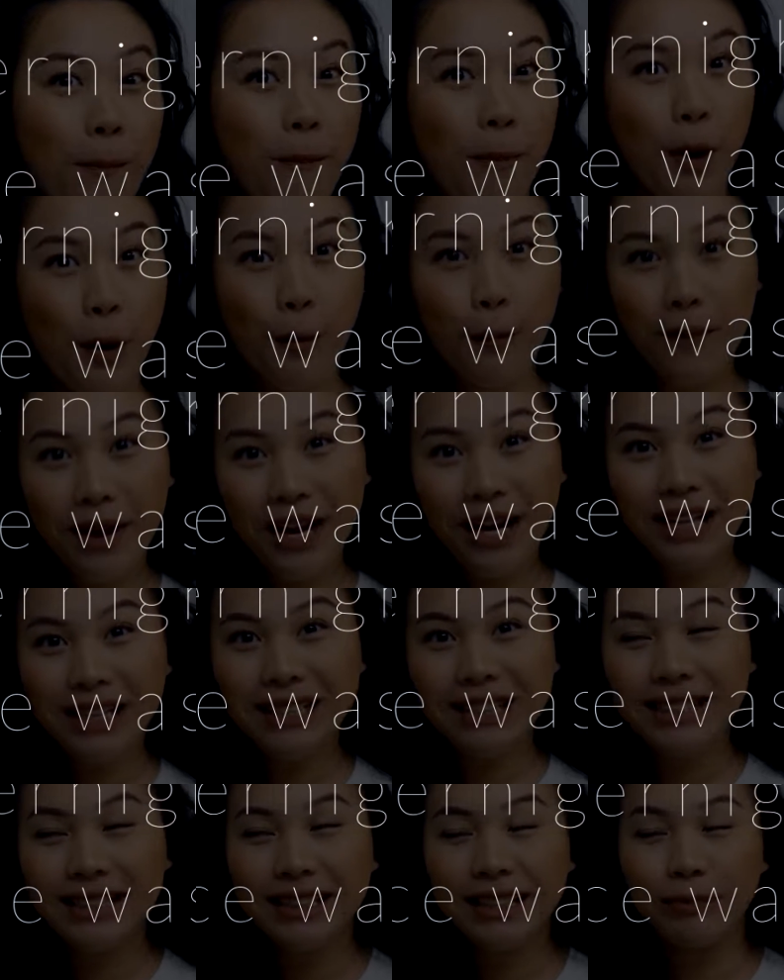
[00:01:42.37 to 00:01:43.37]

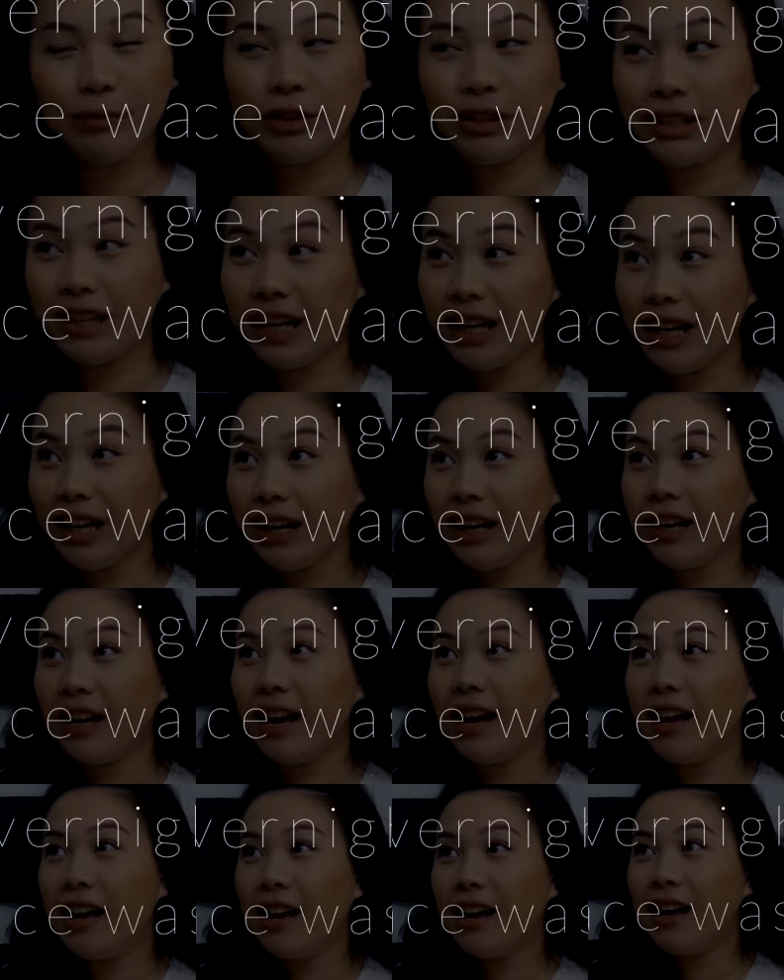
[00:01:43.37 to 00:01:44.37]
moment. I'm just kidding.
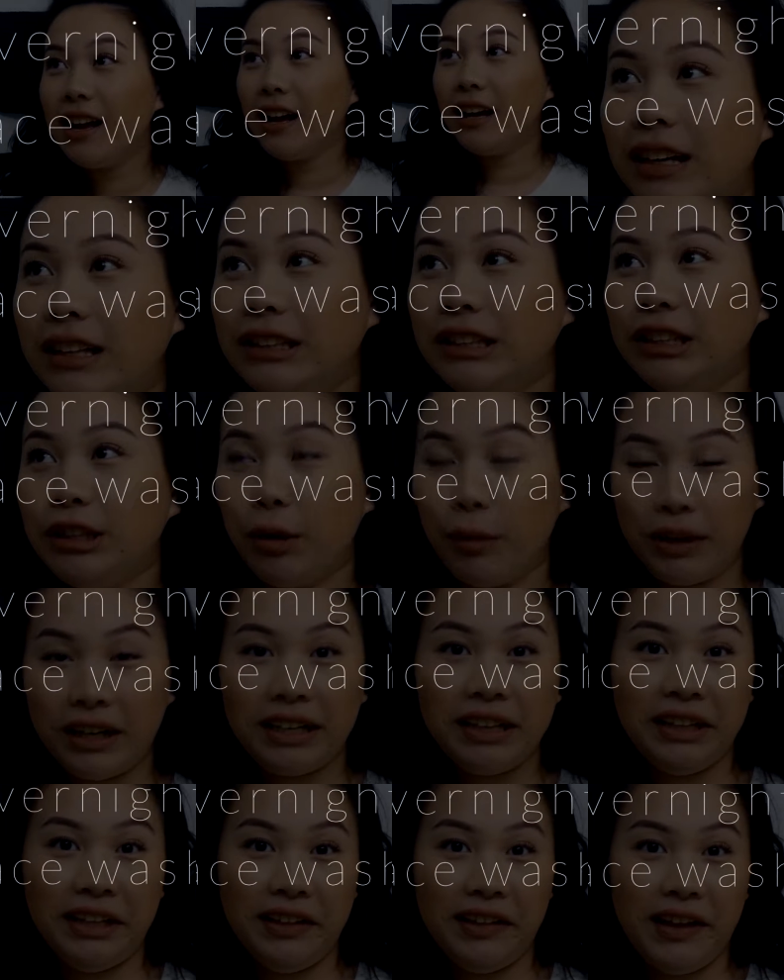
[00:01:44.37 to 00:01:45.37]
Don't want
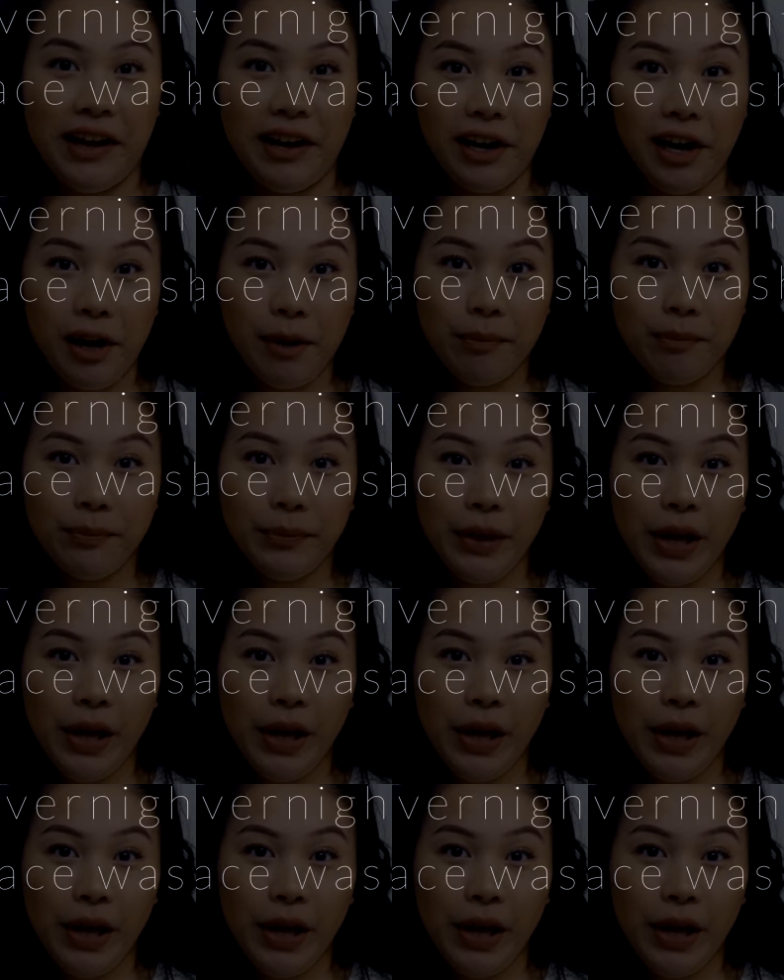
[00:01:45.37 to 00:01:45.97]
to clean that up.